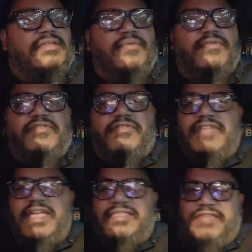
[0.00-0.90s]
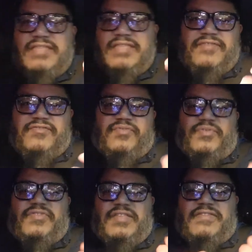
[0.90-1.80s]
it was just that thing that just
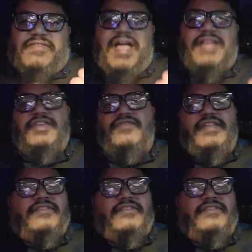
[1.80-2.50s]
was inside